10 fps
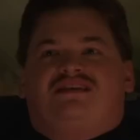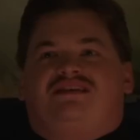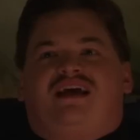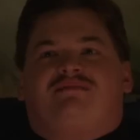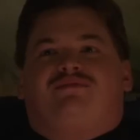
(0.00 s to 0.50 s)
The
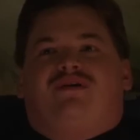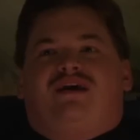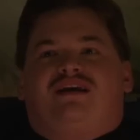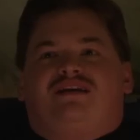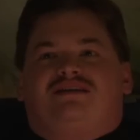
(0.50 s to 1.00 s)

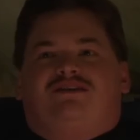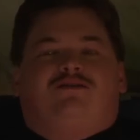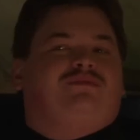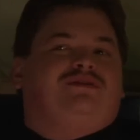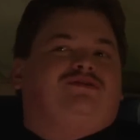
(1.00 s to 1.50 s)
standpoint is
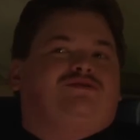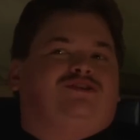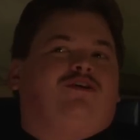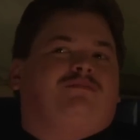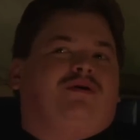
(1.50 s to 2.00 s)
don't be too
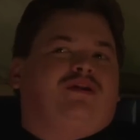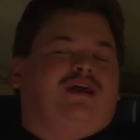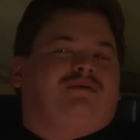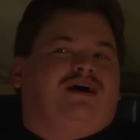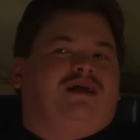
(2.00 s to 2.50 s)
showboaty
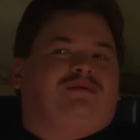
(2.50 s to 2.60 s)
about